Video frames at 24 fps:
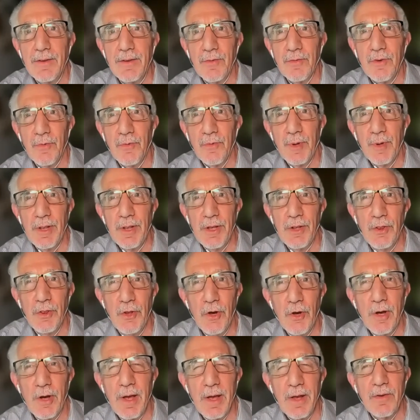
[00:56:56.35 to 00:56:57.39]
to really
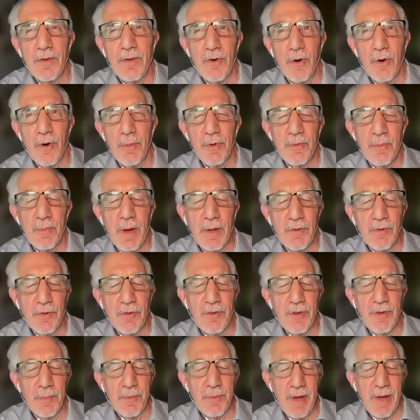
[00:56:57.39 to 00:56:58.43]
look at corporate
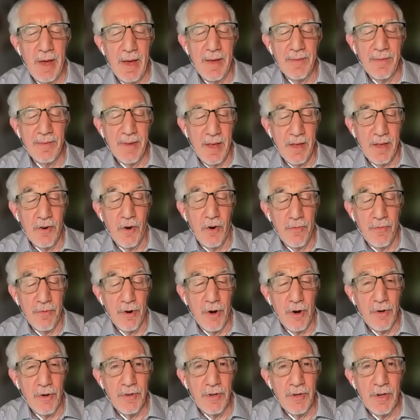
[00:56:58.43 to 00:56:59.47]
sponsorships as an
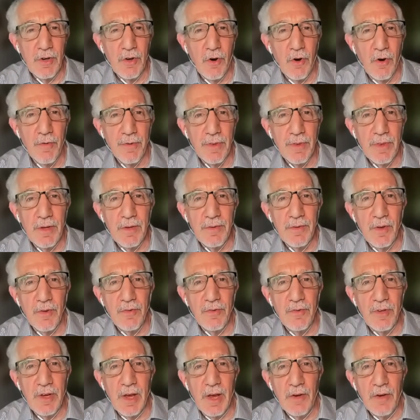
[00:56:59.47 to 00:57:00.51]
overarching goal for the
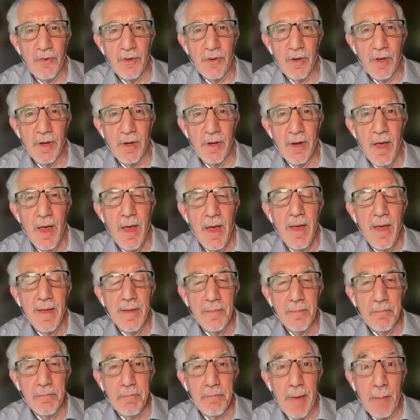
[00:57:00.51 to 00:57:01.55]
association,
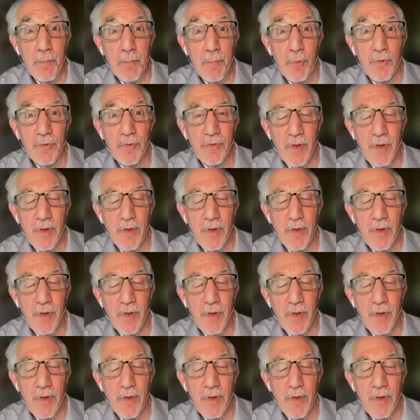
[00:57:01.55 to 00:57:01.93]
members